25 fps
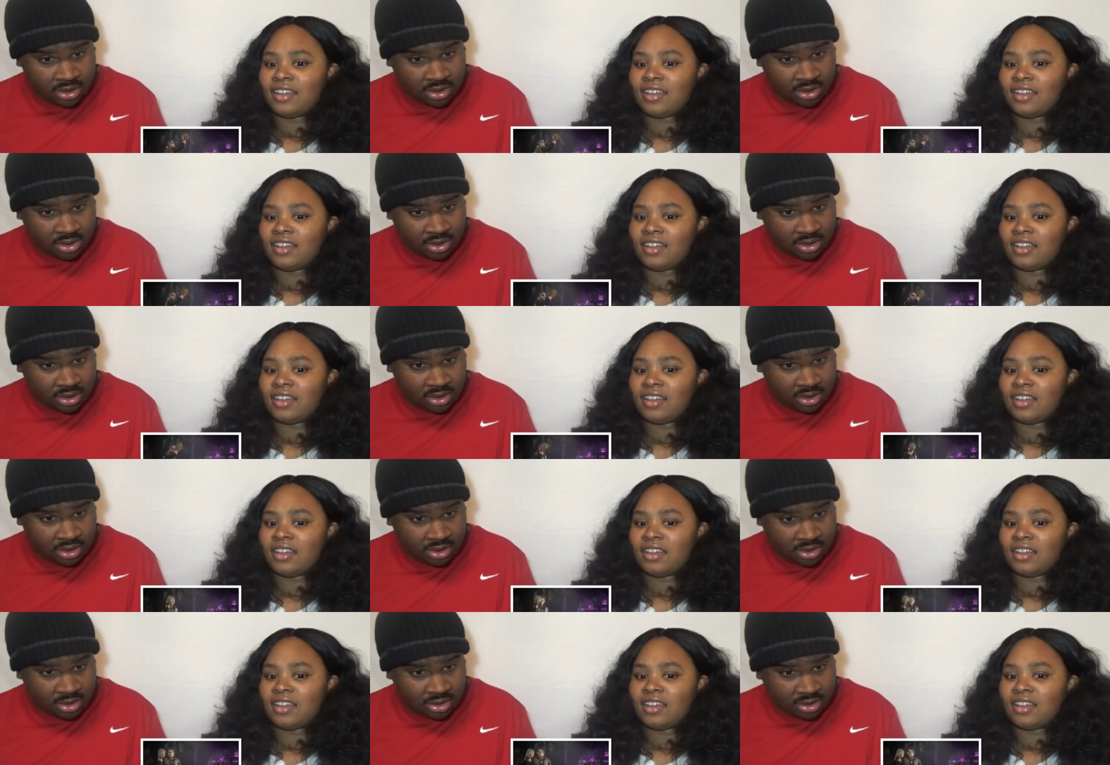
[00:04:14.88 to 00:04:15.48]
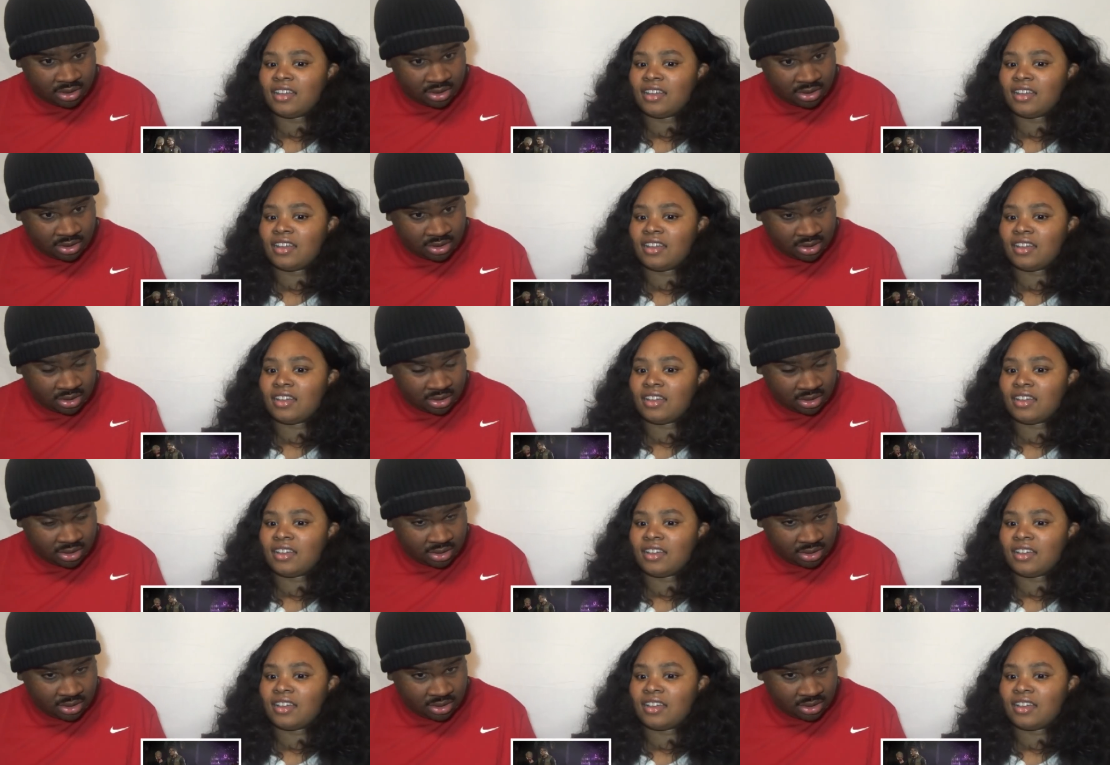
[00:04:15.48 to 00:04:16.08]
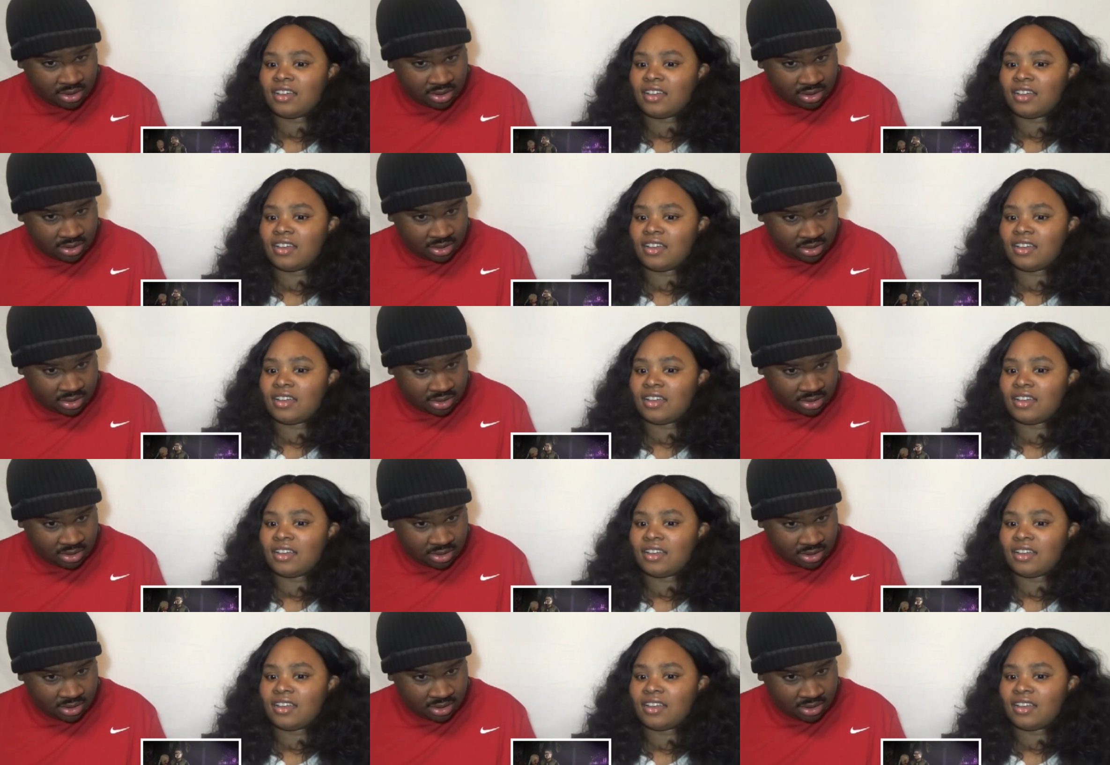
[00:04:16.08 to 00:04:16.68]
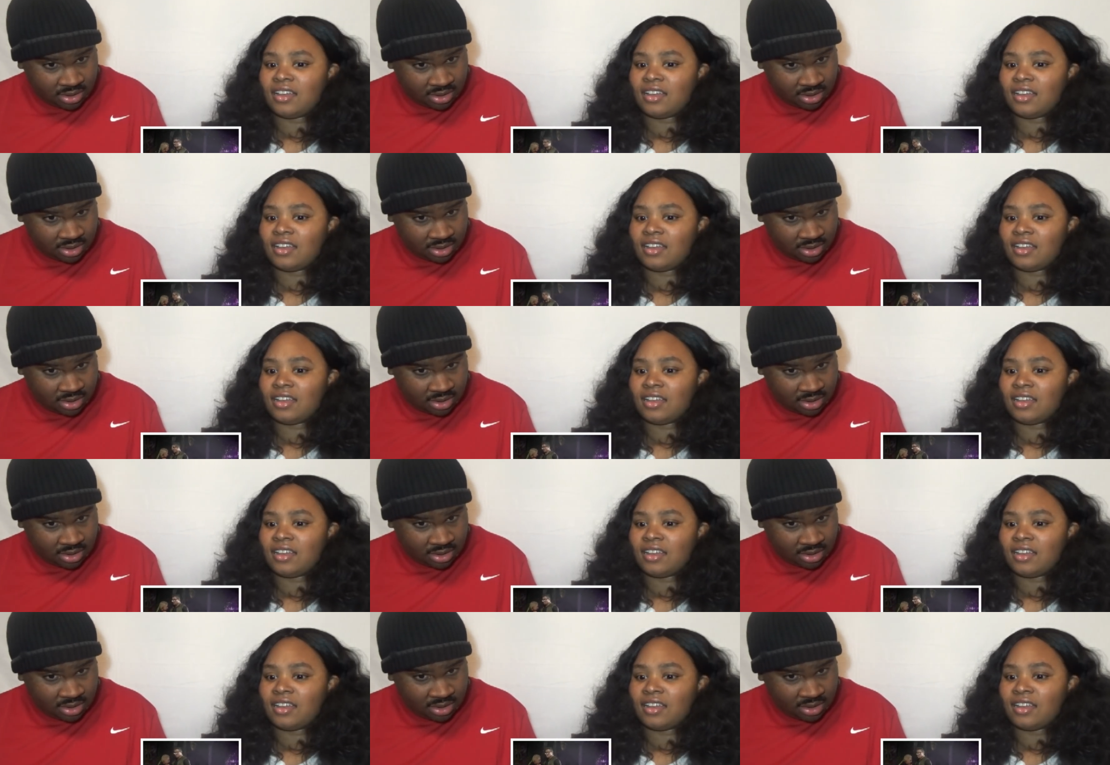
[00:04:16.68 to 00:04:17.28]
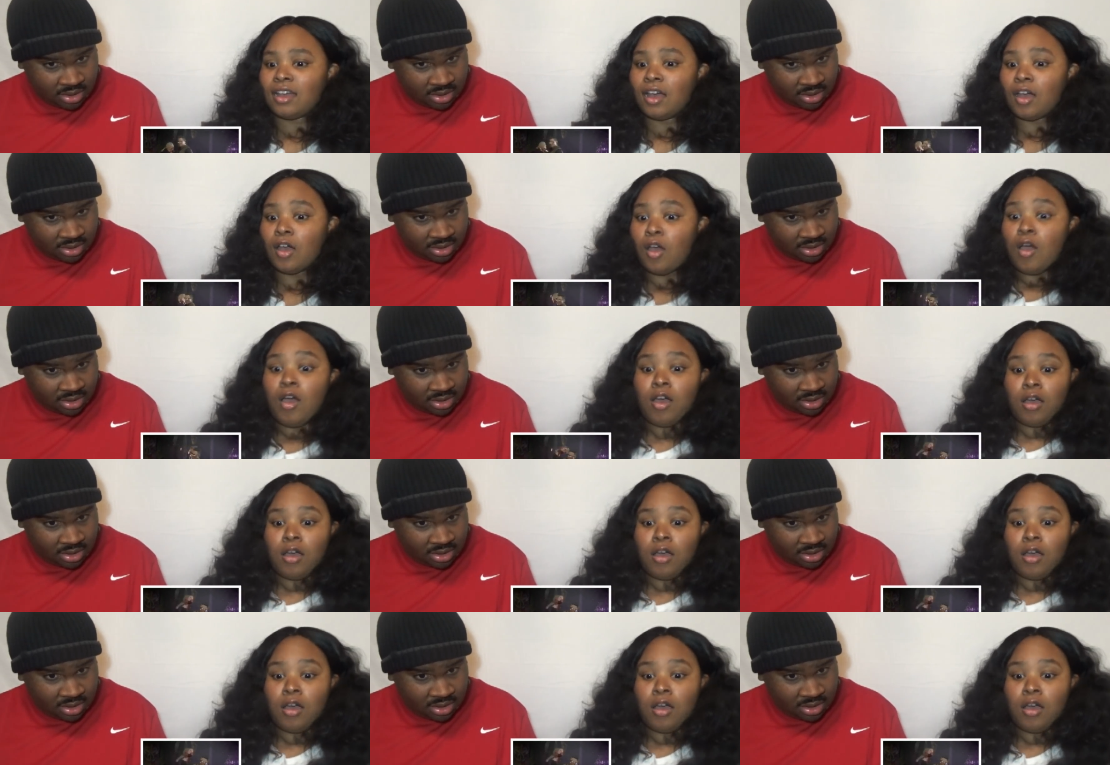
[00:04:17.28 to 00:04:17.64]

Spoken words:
Nobody speaks.